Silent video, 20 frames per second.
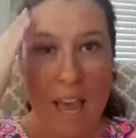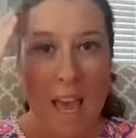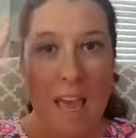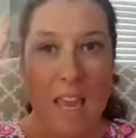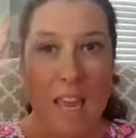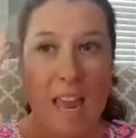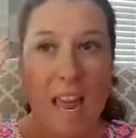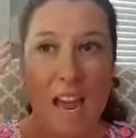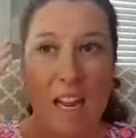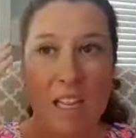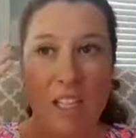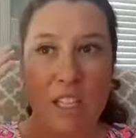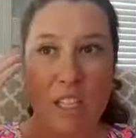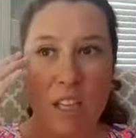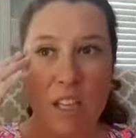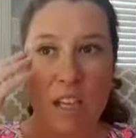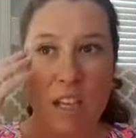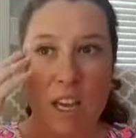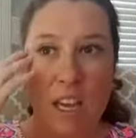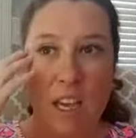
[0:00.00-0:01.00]
He had
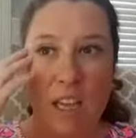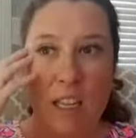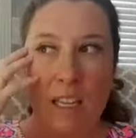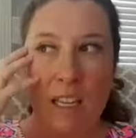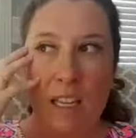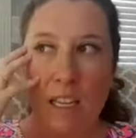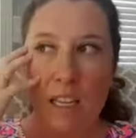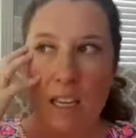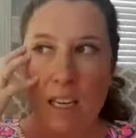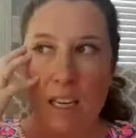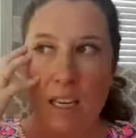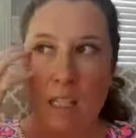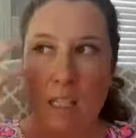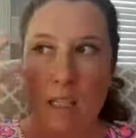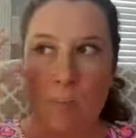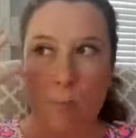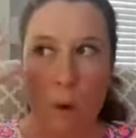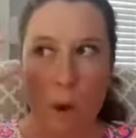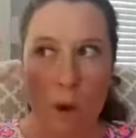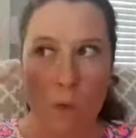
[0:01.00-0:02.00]
to get
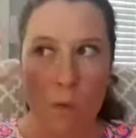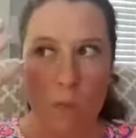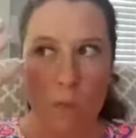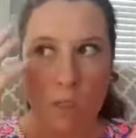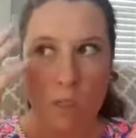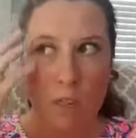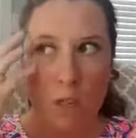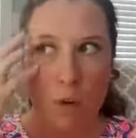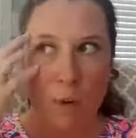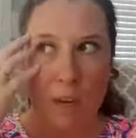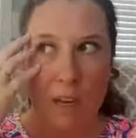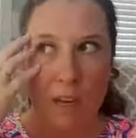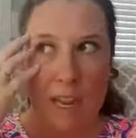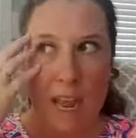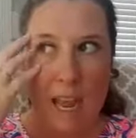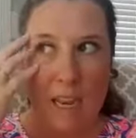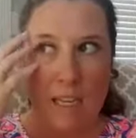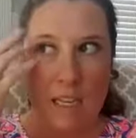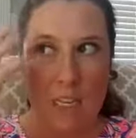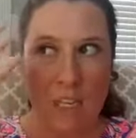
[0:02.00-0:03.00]
exposed to it.
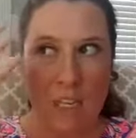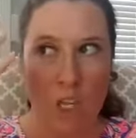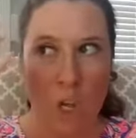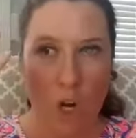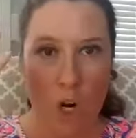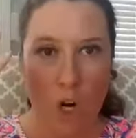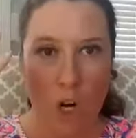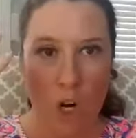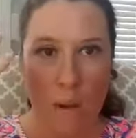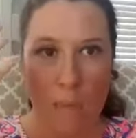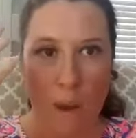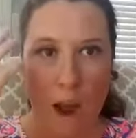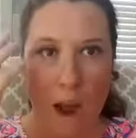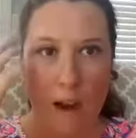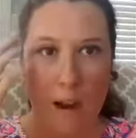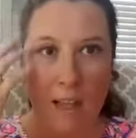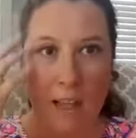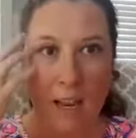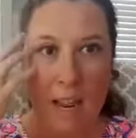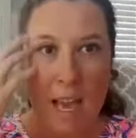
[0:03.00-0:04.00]
He had to learn
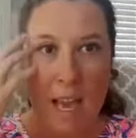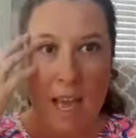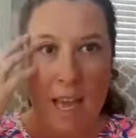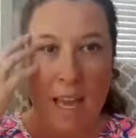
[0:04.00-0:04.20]
about it.